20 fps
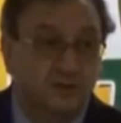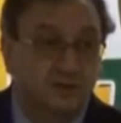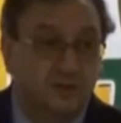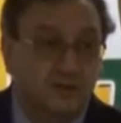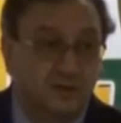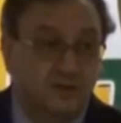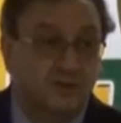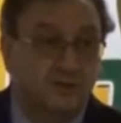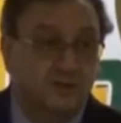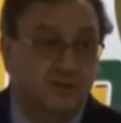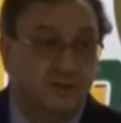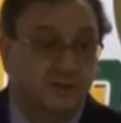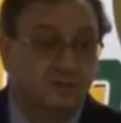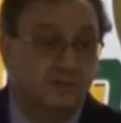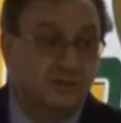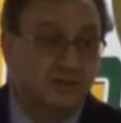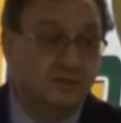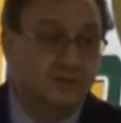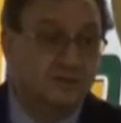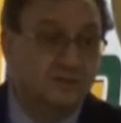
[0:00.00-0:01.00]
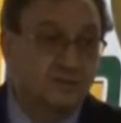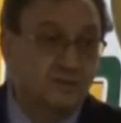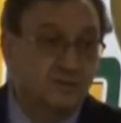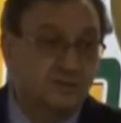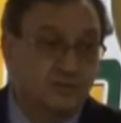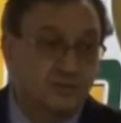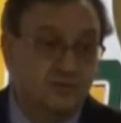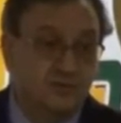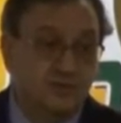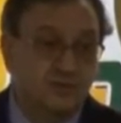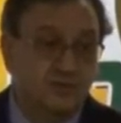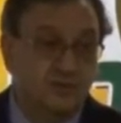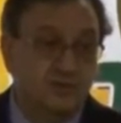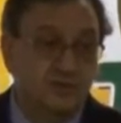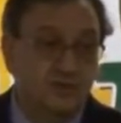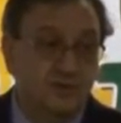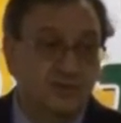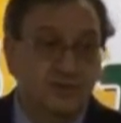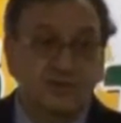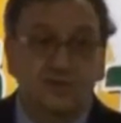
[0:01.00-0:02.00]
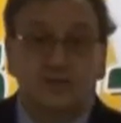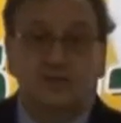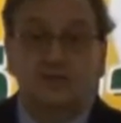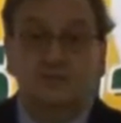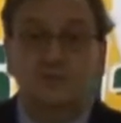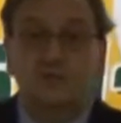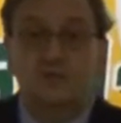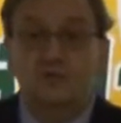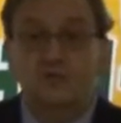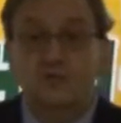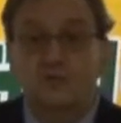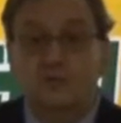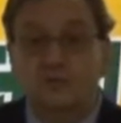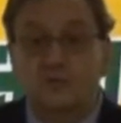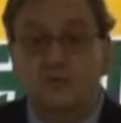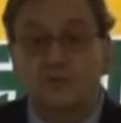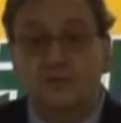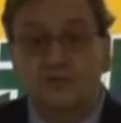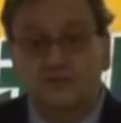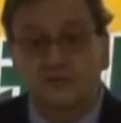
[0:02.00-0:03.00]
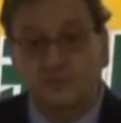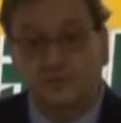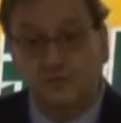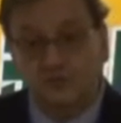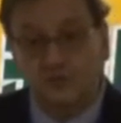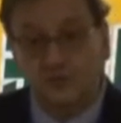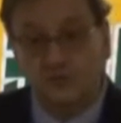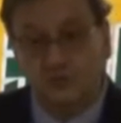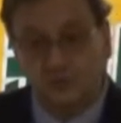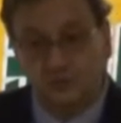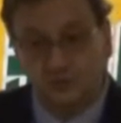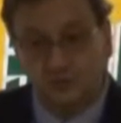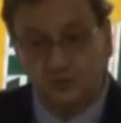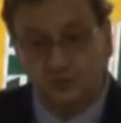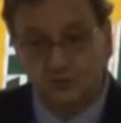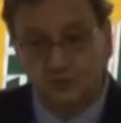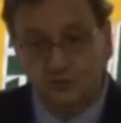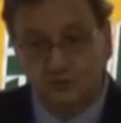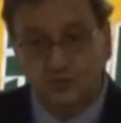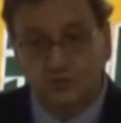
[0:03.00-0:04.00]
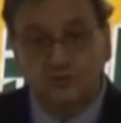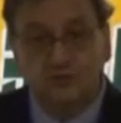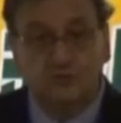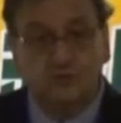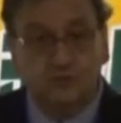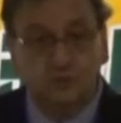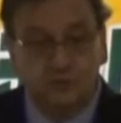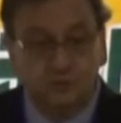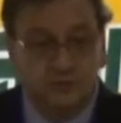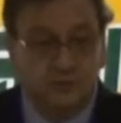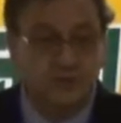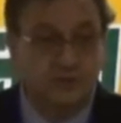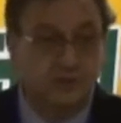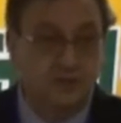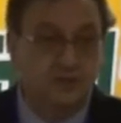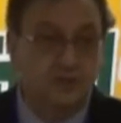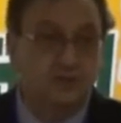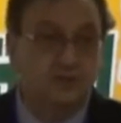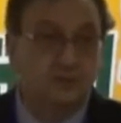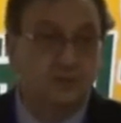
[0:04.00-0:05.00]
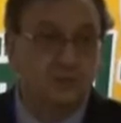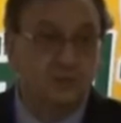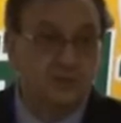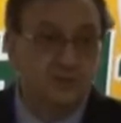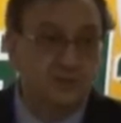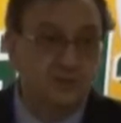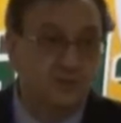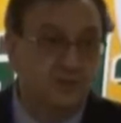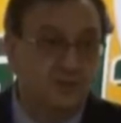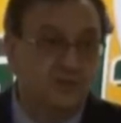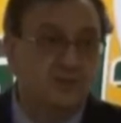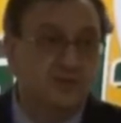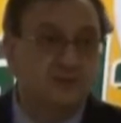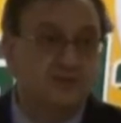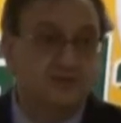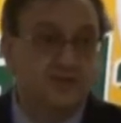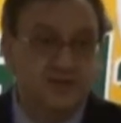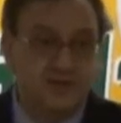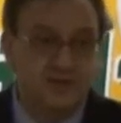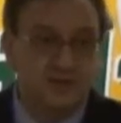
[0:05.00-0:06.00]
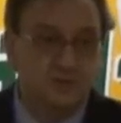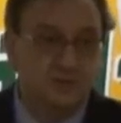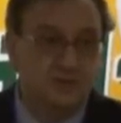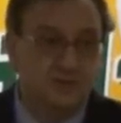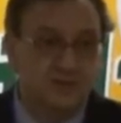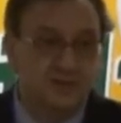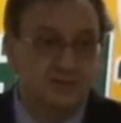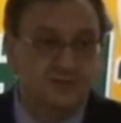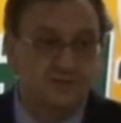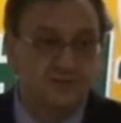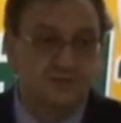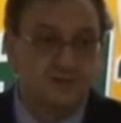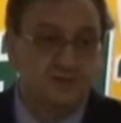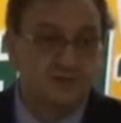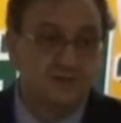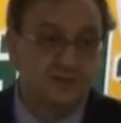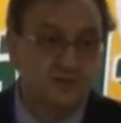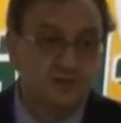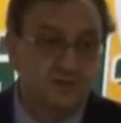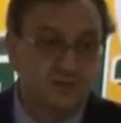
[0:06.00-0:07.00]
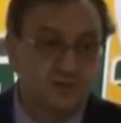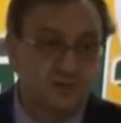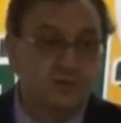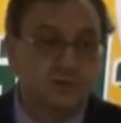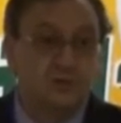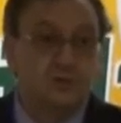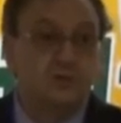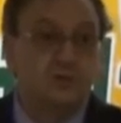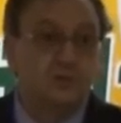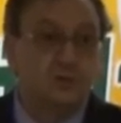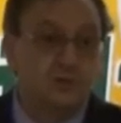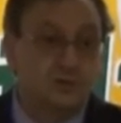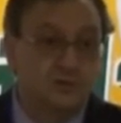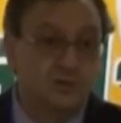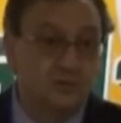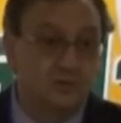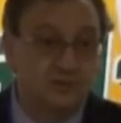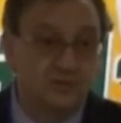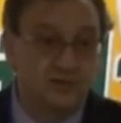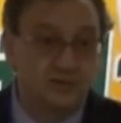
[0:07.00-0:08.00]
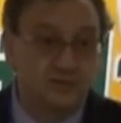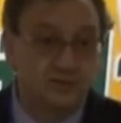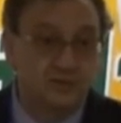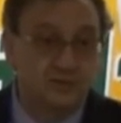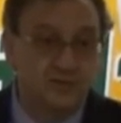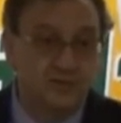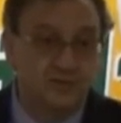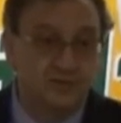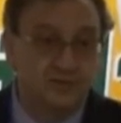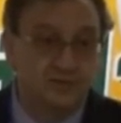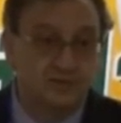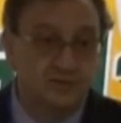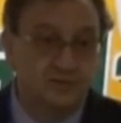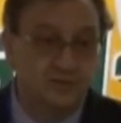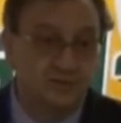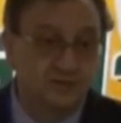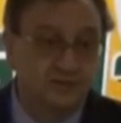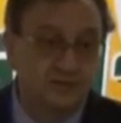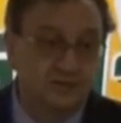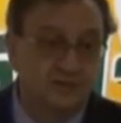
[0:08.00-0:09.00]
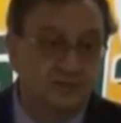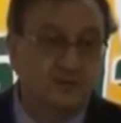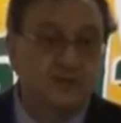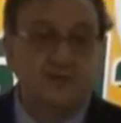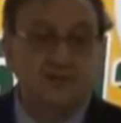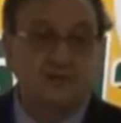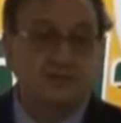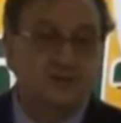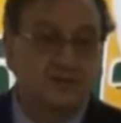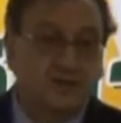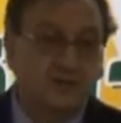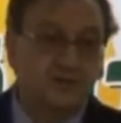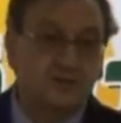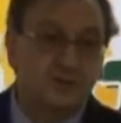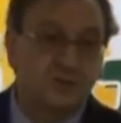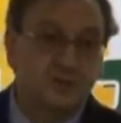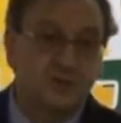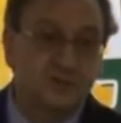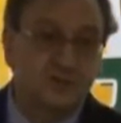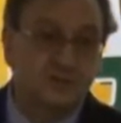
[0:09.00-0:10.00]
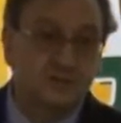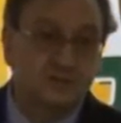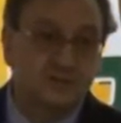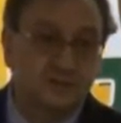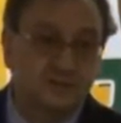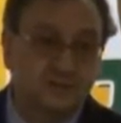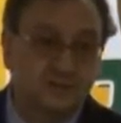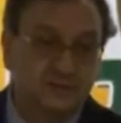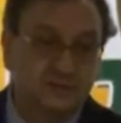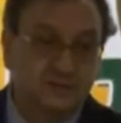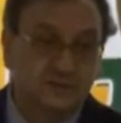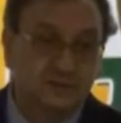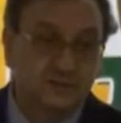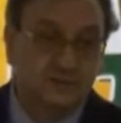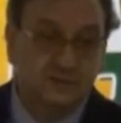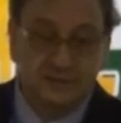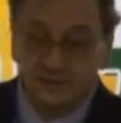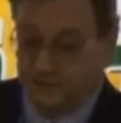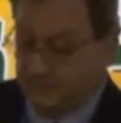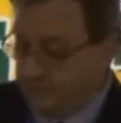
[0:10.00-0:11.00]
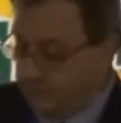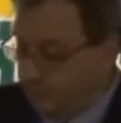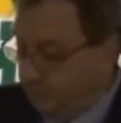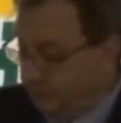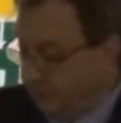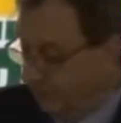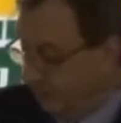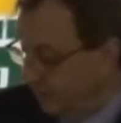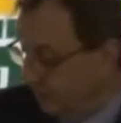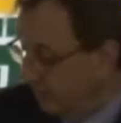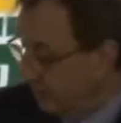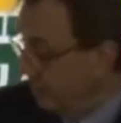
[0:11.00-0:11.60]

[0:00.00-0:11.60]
rather than bloodstream infection in immune compromised patients with neutropenia, leukemia, transplant, solid organ transplant, lung transplant. This is what,